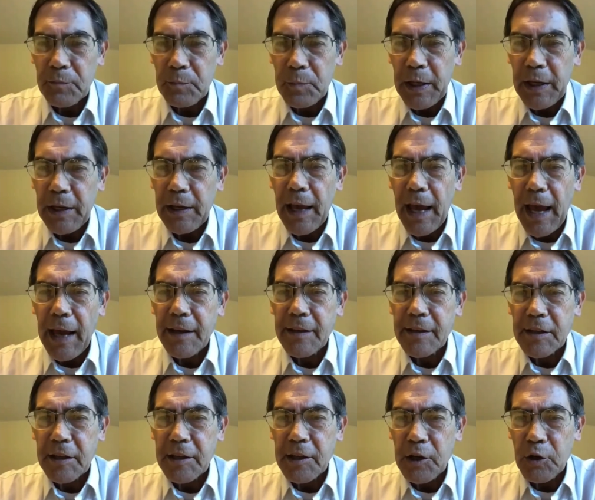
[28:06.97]
being
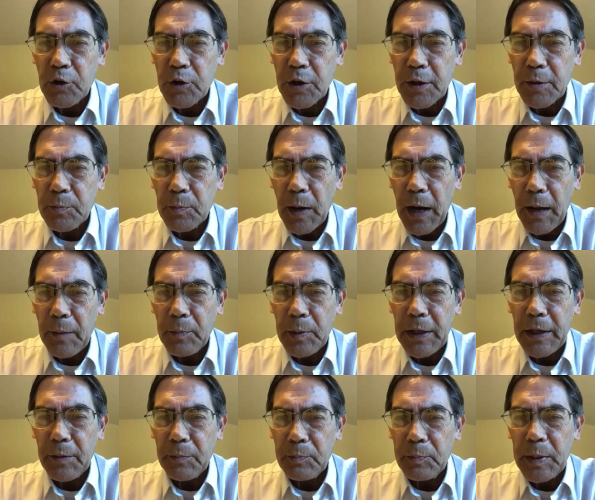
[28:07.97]
executed by
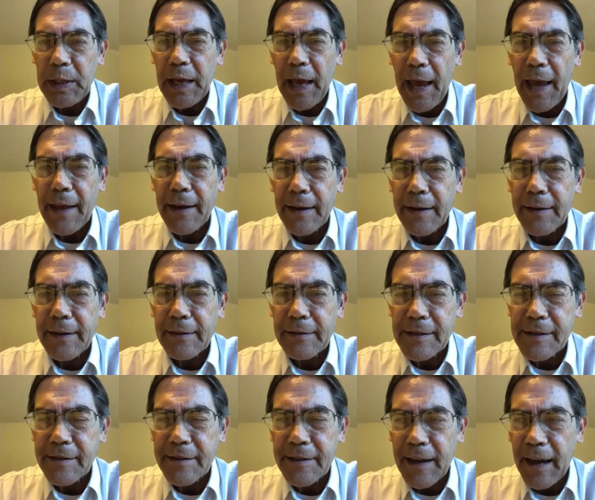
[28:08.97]
being beheaded
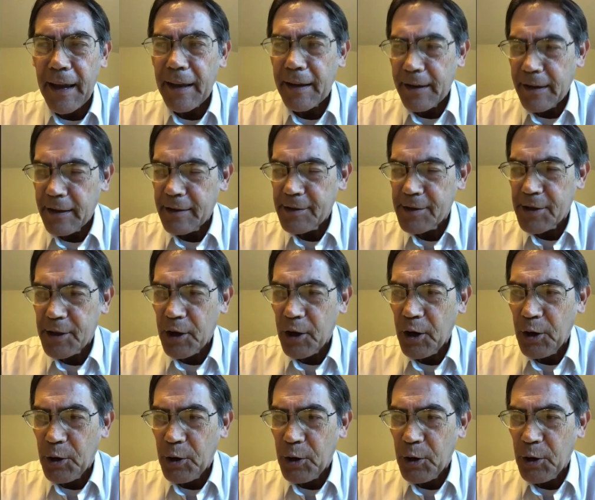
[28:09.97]
instead. So